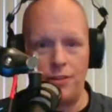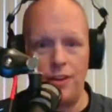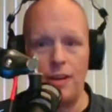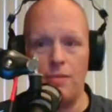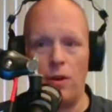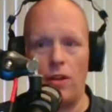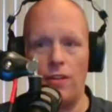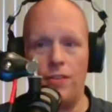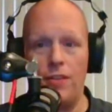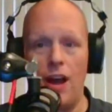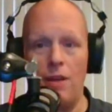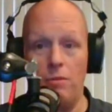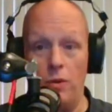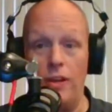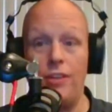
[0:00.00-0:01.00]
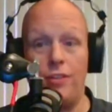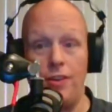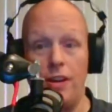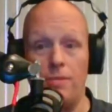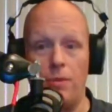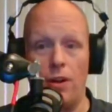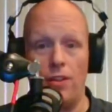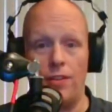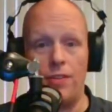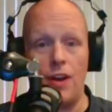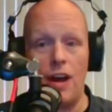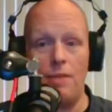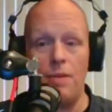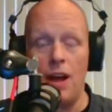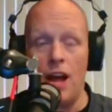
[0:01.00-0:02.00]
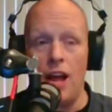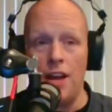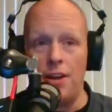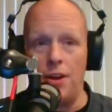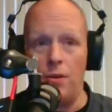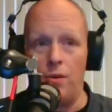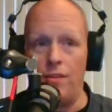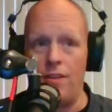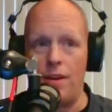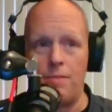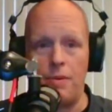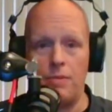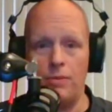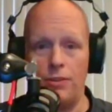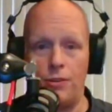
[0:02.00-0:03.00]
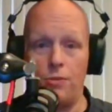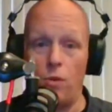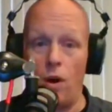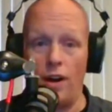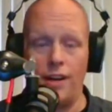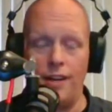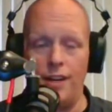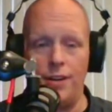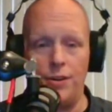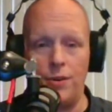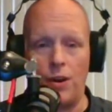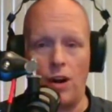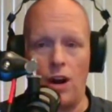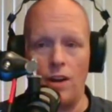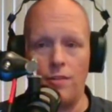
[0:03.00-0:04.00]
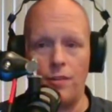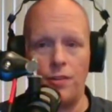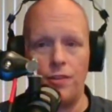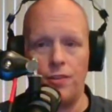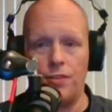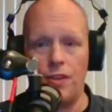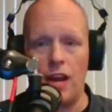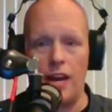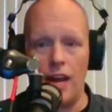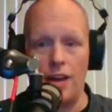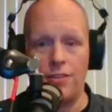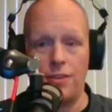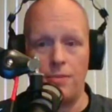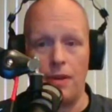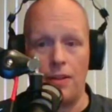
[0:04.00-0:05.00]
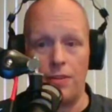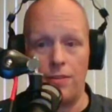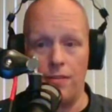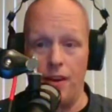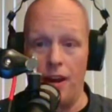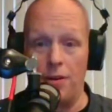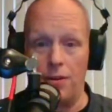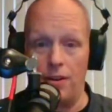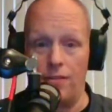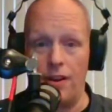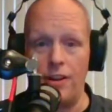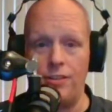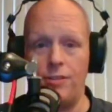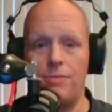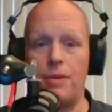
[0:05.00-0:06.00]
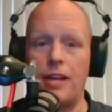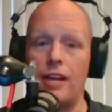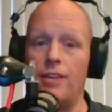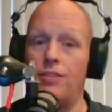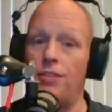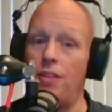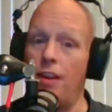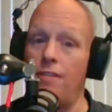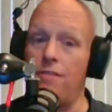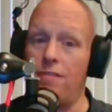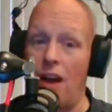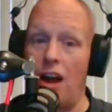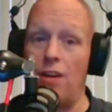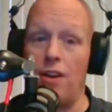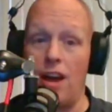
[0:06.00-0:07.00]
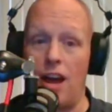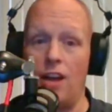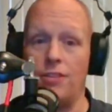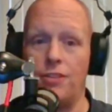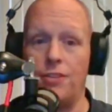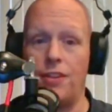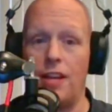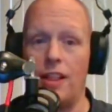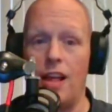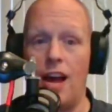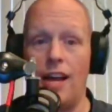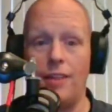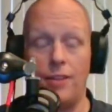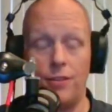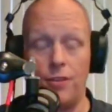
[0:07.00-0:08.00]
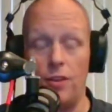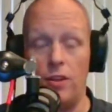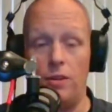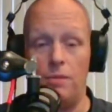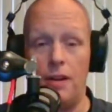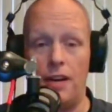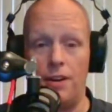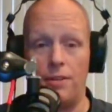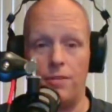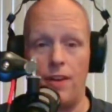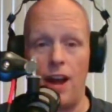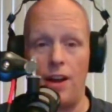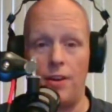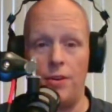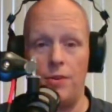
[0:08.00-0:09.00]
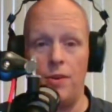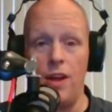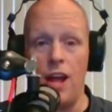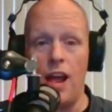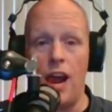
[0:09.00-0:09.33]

see them all the time. We see them all the time. We've had people just walking into our office and ask about the VA renovation because they found a house that they like that's a little bit undervalued.